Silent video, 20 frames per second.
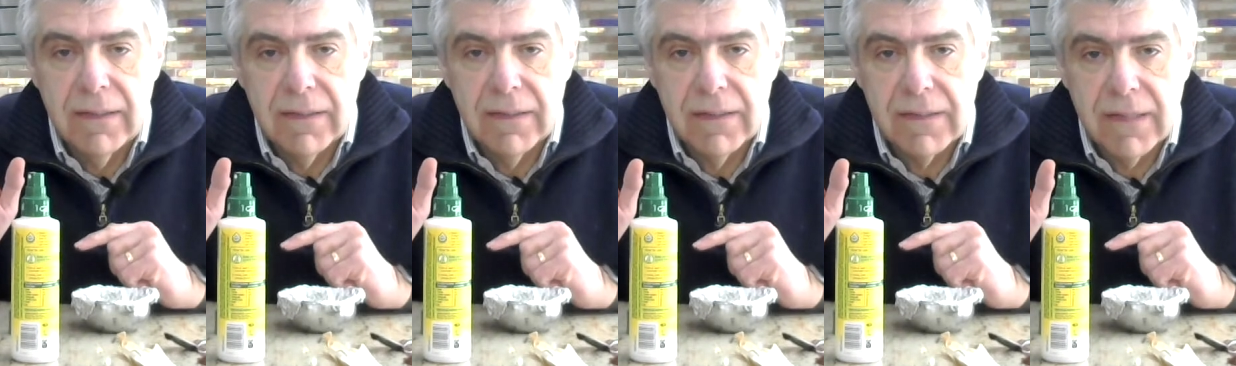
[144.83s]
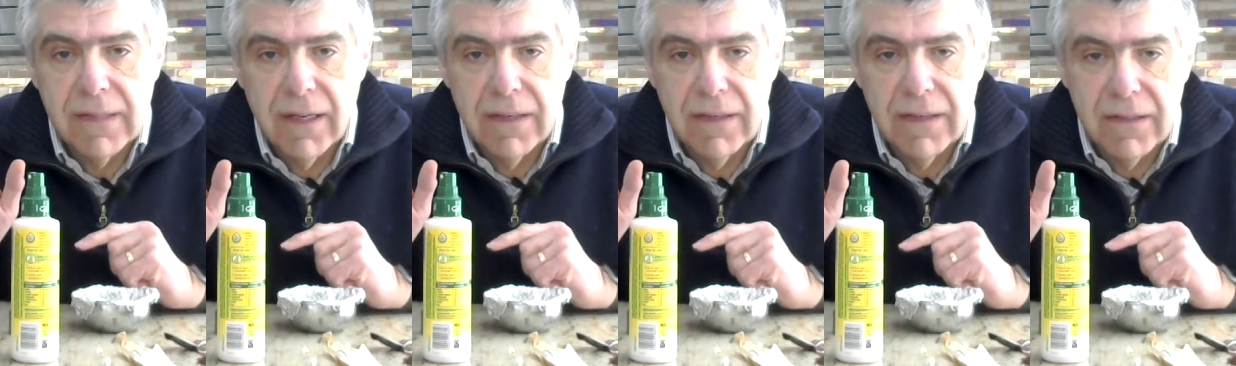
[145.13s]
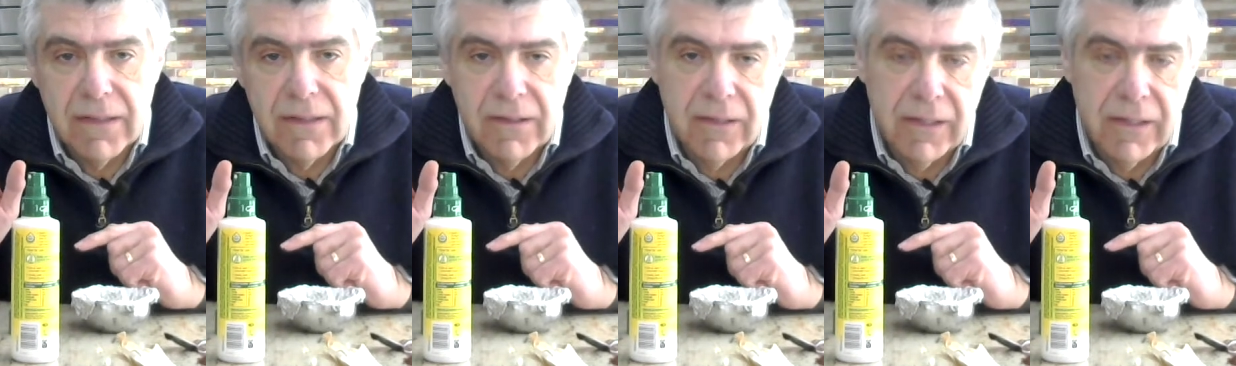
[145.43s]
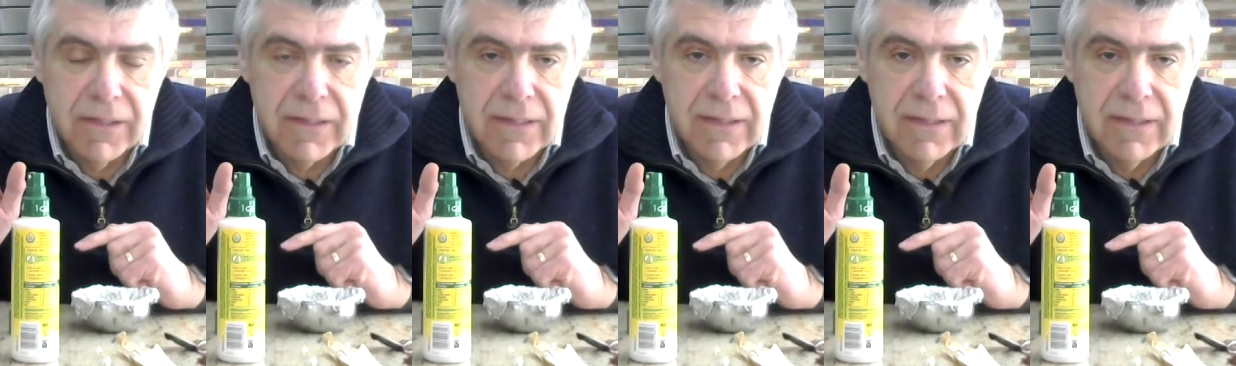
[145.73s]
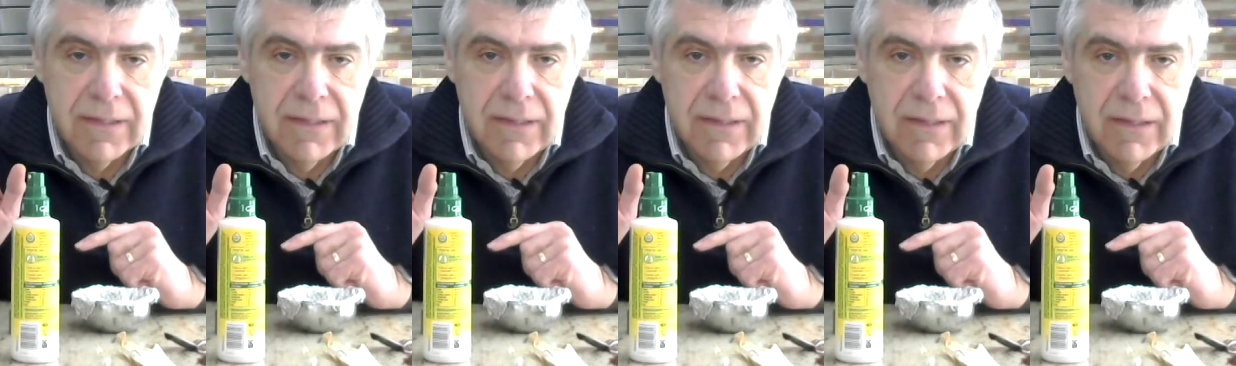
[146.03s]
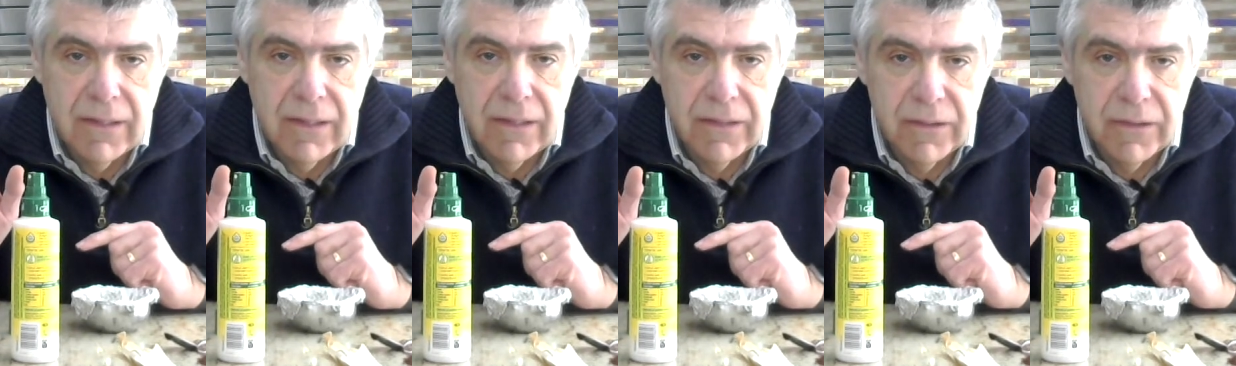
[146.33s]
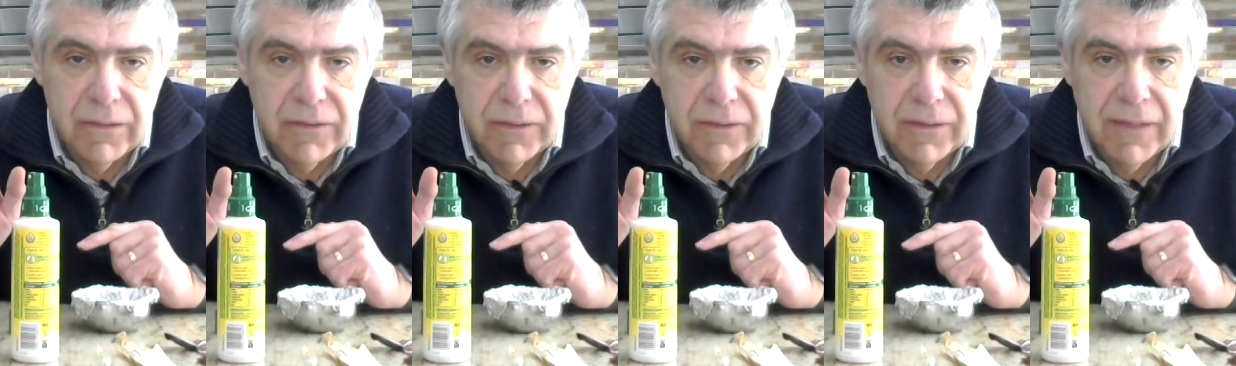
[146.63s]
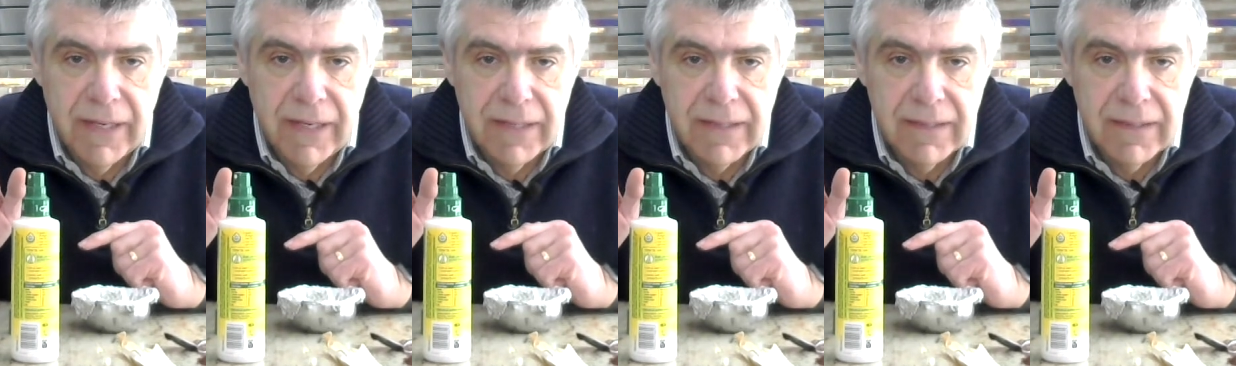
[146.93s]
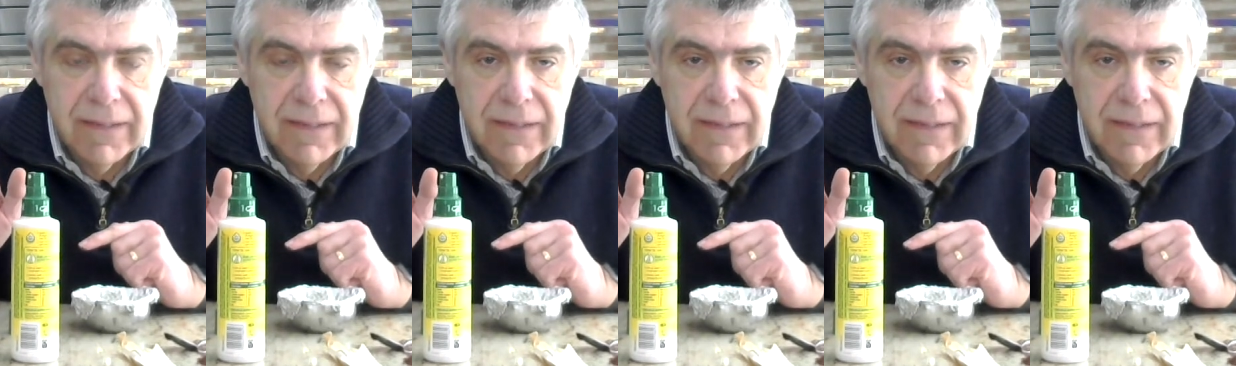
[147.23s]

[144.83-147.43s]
the sign of the cross on your forehead